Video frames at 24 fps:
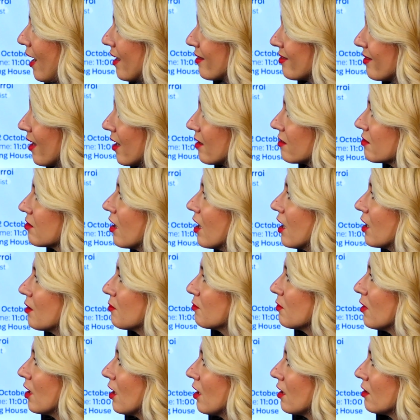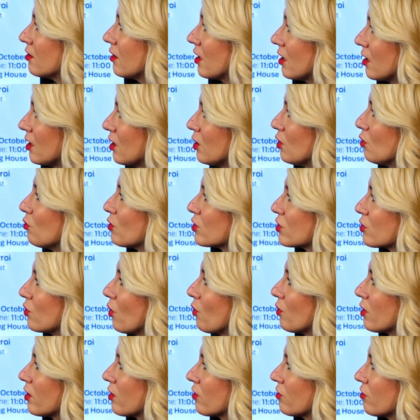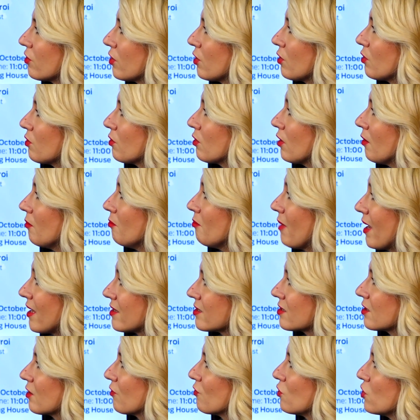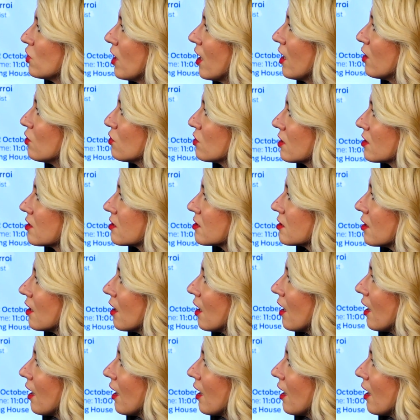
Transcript: at that time the EU was going through massive changes,